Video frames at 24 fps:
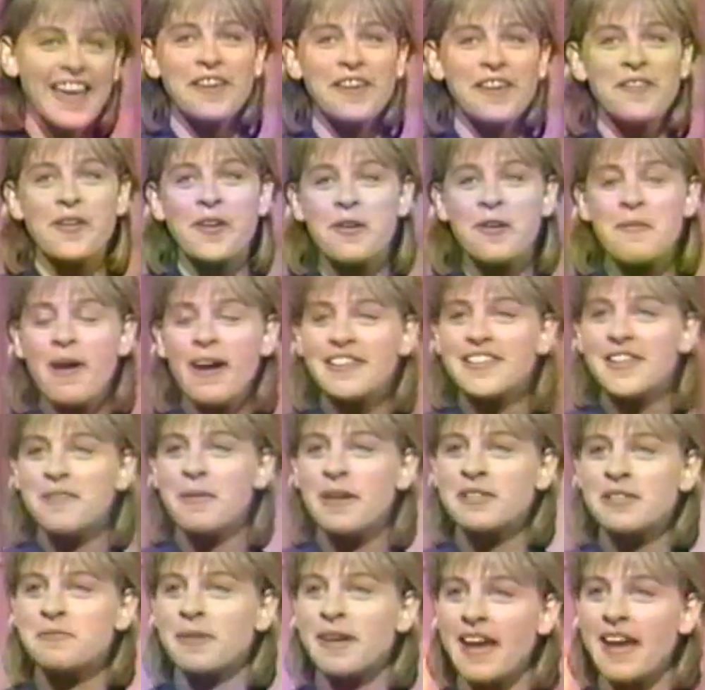Thank you very much. That
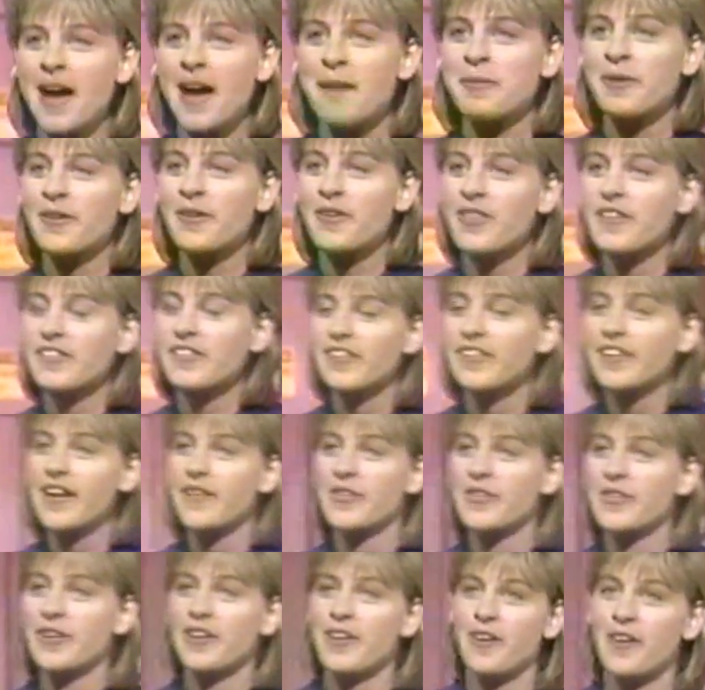makes me happier than you'll
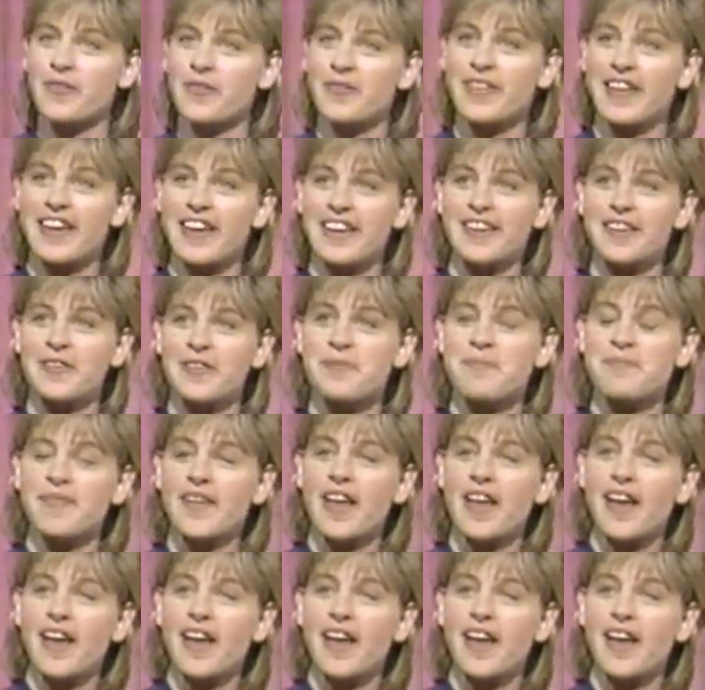ever know. Thank you.